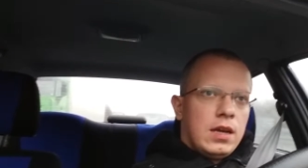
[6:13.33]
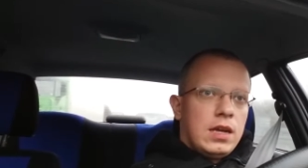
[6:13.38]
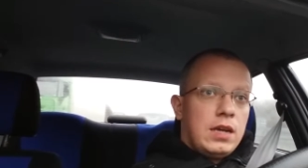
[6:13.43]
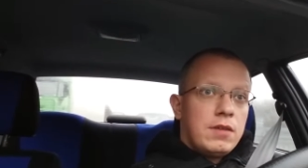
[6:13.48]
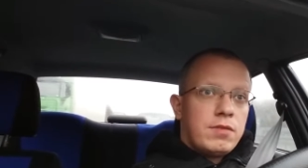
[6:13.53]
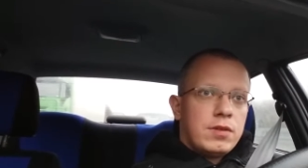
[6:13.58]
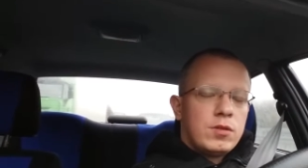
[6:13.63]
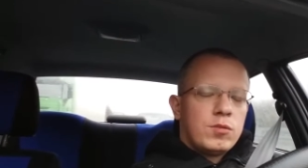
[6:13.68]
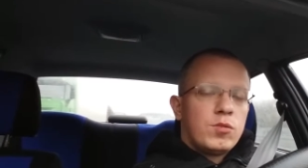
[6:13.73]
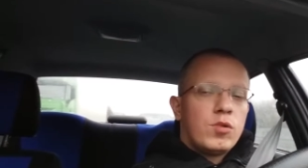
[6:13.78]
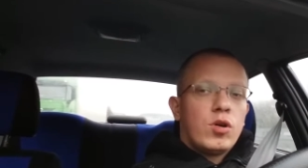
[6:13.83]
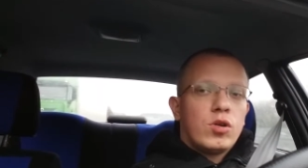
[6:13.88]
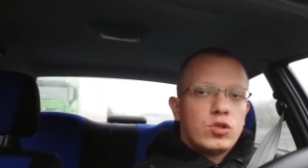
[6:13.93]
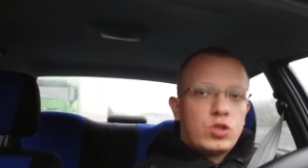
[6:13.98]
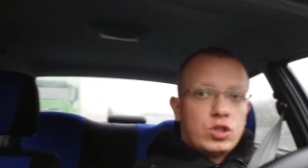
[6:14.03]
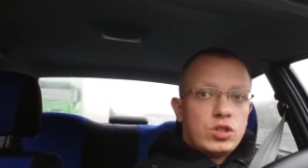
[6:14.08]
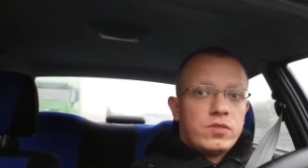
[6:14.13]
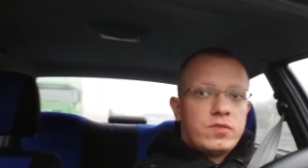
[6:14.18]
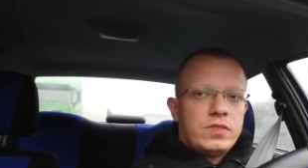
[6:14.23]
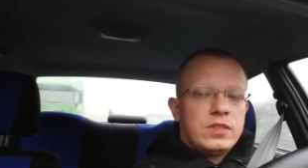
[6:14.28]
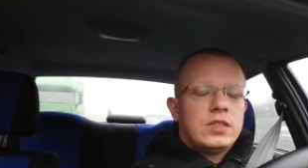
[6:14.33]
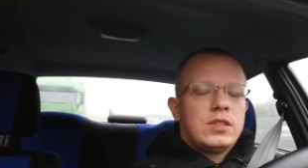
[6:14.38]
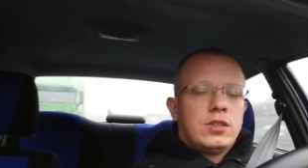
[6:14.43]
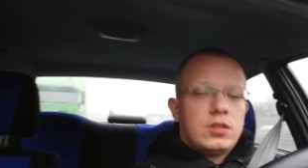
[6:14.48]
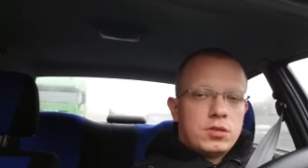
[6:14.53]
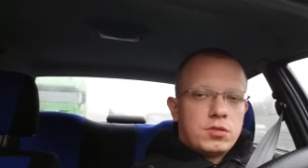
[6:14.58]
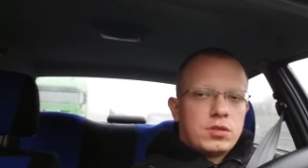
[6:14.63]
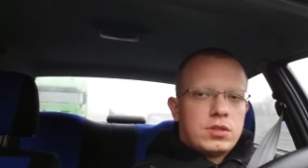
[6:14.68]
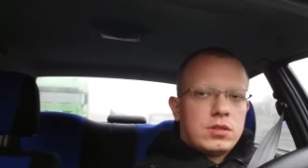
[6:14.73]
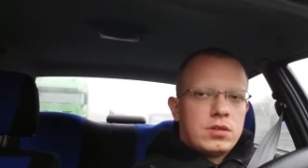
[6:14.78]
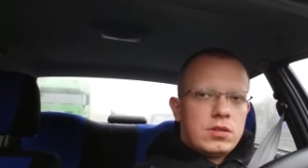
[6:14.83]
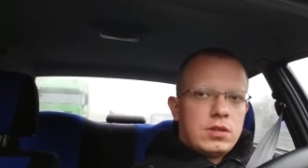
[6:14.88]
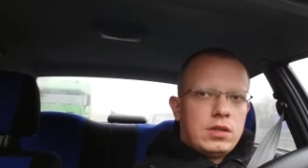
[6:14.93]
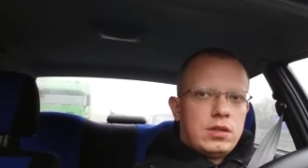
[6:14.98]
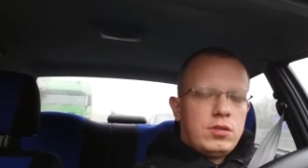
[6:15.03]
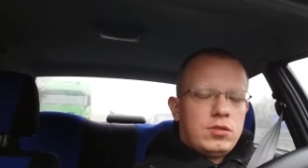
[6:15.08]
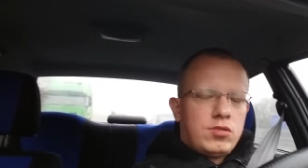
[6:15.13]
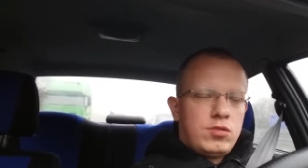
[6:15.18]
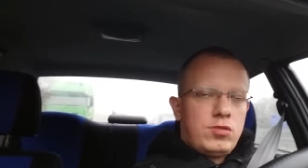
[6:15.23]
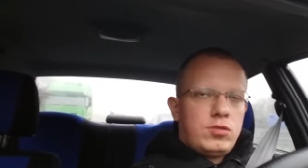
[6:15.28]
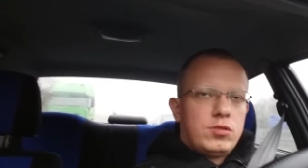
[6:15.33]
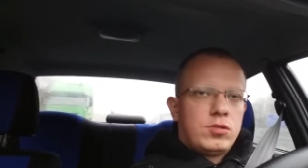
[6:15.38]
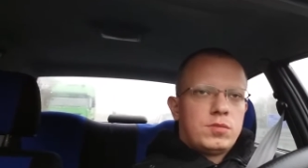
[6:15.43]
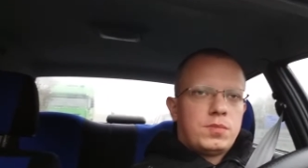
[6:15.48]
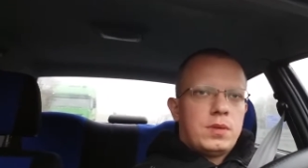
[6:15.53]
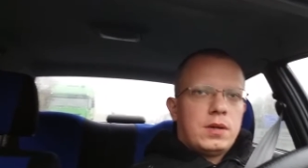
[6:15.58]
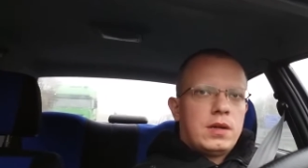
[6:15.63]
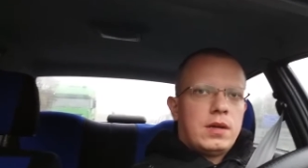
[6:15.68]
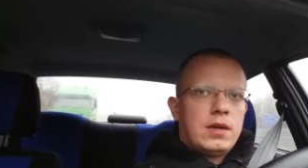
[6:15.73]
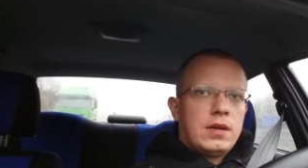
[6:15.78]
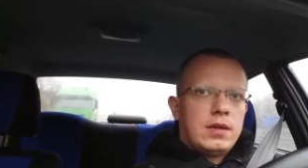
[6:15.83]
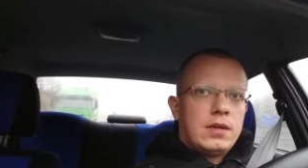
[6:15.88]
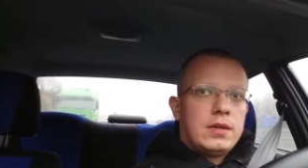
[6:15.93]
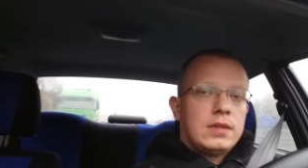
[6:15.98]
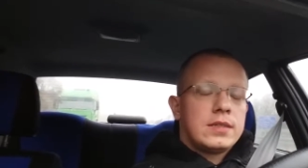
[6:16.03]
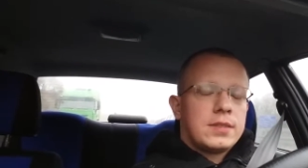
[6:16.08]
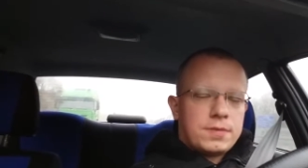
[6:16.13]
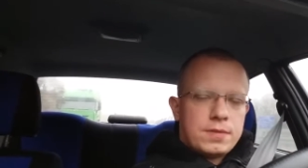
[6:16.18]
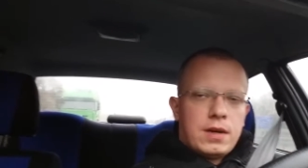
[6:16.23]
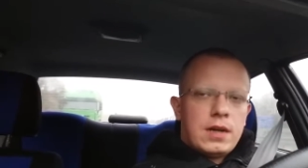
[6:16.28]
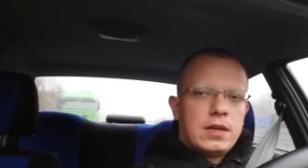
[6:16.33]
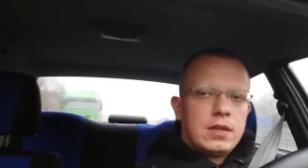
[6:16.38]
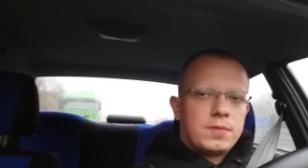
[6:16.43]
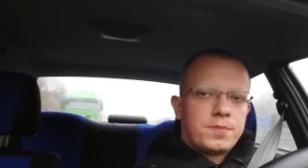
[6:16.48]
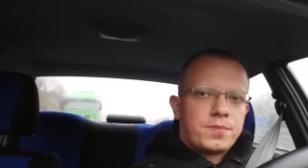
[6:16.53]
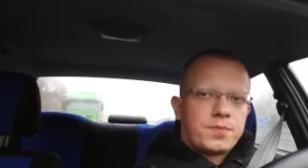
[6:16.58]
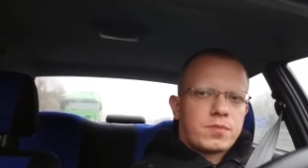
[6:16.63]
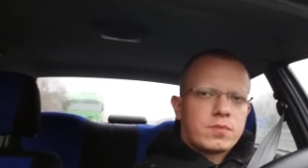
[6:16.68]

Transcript: even watching videos on YouTube, it's fine.